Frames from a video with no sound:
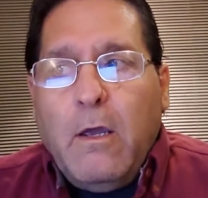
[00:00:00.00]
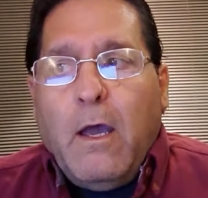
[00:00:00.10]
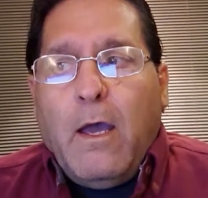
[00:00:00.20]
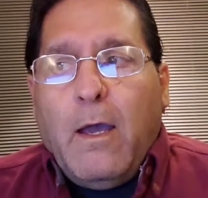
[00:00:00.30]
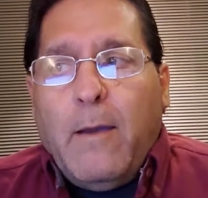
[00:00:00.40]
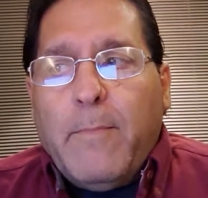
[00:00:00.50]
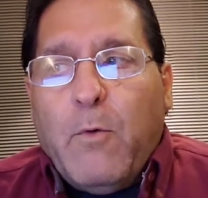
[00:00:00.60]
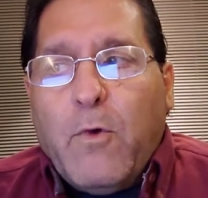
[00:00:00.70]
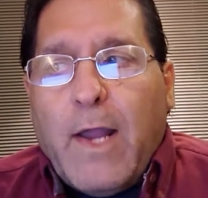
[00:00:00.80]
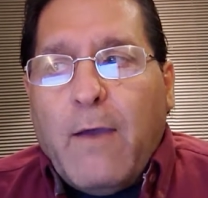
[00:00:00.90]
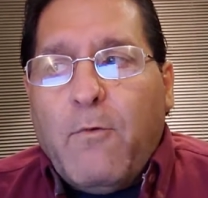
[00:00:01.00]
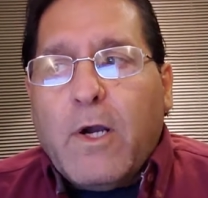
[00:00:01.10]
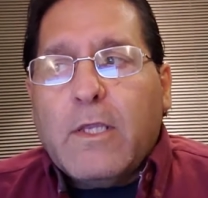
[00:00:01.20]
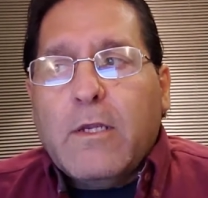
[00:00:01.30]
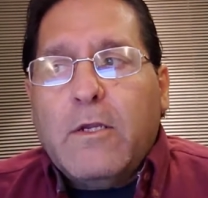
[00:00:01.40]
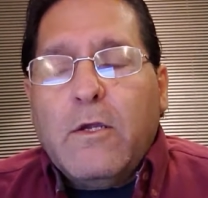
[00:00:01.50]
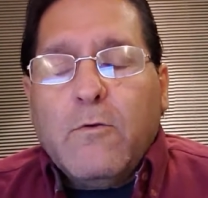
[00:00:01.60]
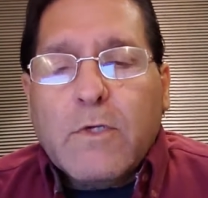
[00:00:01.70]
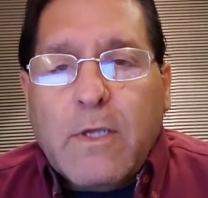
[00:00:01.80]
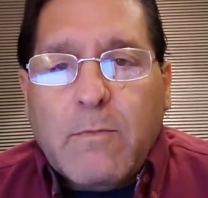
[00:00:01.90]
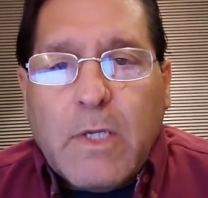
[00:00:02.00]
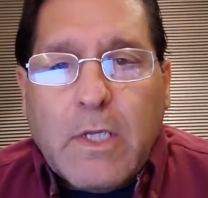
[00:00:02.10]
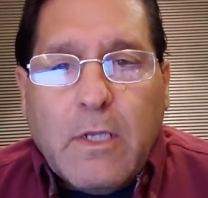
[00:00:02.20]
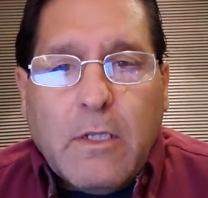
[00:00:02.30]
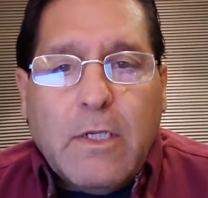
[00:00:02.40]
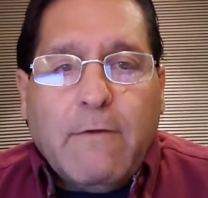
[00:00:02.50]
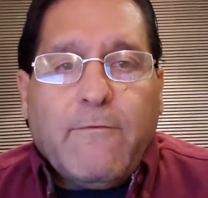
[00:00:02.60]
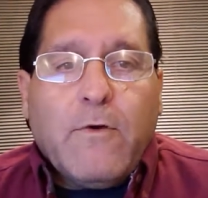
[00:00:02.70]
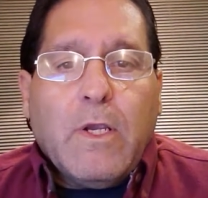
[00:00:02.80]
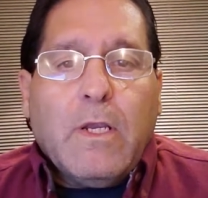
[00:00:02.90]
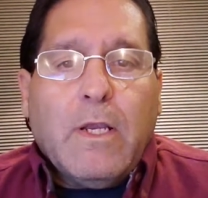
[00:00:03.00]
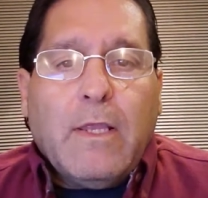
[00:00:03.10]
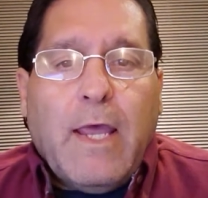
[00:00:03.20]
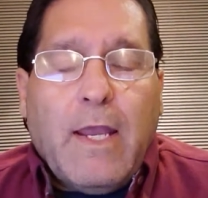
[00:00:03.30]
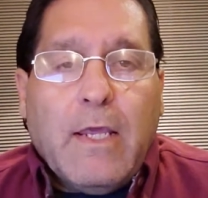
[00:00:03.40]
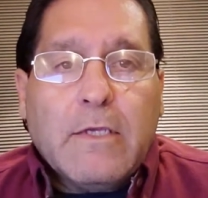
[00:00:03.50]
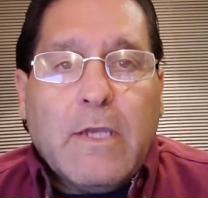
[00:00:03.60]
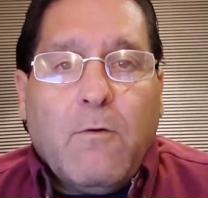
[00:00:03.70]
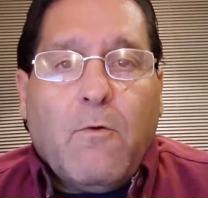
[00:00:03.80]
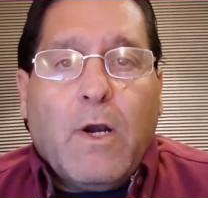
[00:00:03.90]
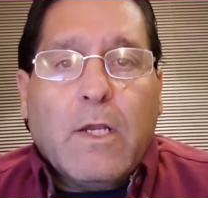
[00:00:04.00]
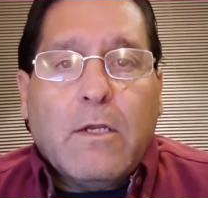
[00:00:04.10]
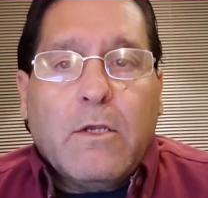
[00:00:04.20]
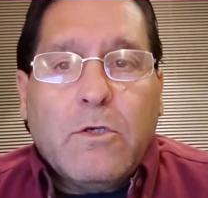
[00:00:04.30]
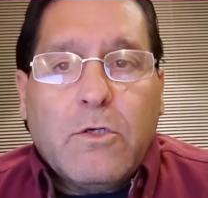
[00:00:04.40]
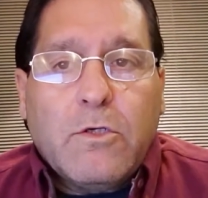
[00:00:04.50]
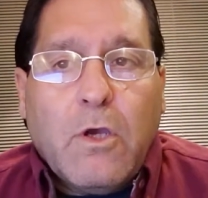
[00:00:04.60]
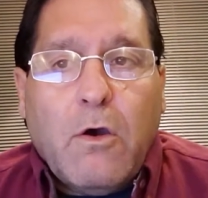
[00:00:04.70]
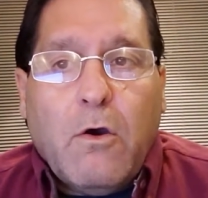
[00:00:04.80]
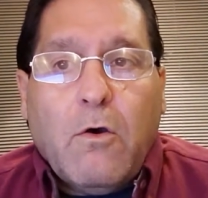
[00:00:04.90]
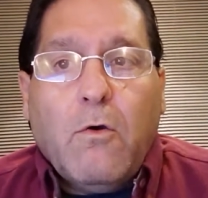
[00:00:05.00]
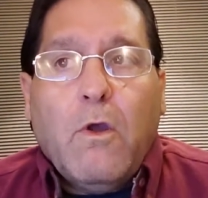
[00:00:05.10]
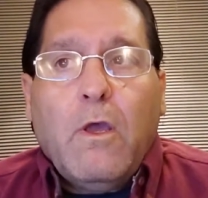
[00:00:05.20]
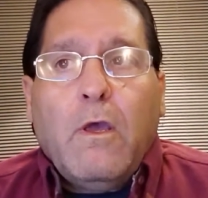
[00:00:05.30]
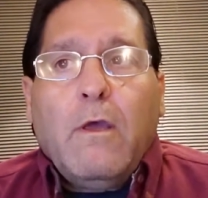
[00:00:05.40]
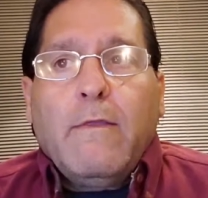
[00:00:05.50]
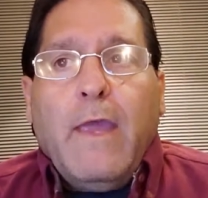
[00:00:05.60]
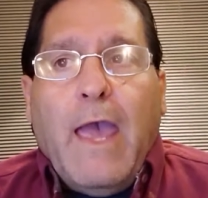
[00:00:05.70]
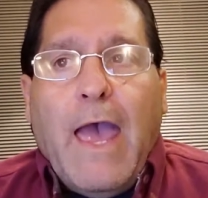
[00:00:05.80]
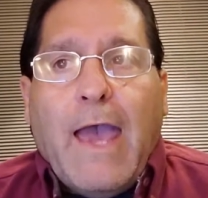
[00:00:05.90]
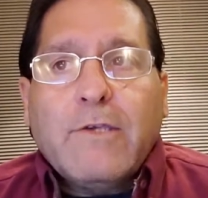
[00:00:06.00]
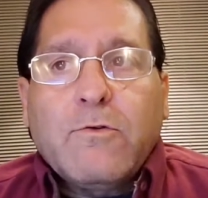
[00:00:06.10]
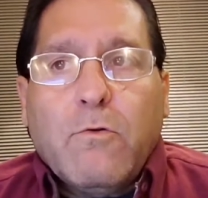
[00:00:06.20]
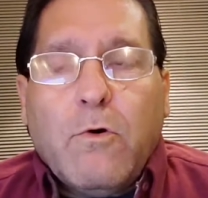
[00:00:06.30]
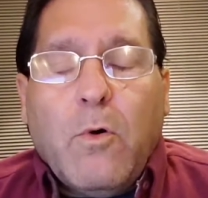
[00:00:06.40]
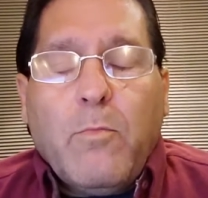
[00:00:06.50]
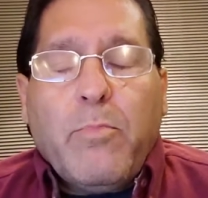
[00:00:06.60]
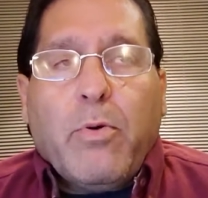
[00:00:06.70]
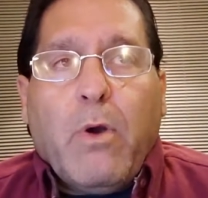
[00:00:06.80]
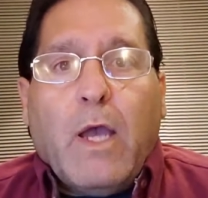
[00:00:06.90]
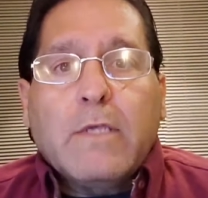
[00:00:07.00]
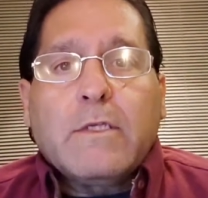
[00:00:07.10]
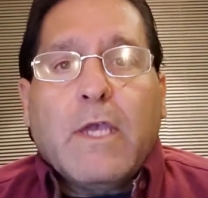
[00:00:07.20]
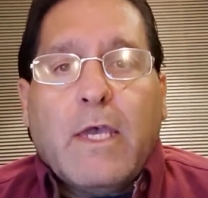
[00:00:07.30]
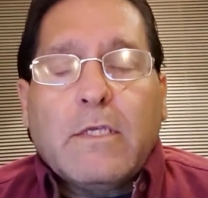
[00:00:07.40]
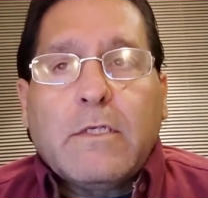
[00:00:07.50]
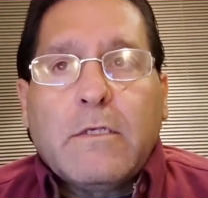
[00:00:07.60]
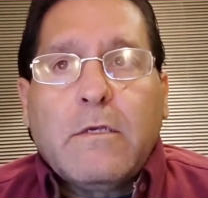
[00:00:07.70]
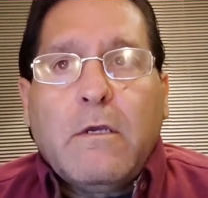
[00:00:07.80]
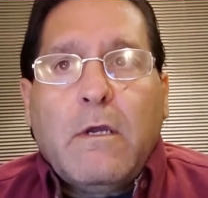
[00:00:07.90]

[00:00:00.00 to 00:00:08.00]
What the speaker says: But what I wanted to do was something a little different, and that is I wanted to show the actual process.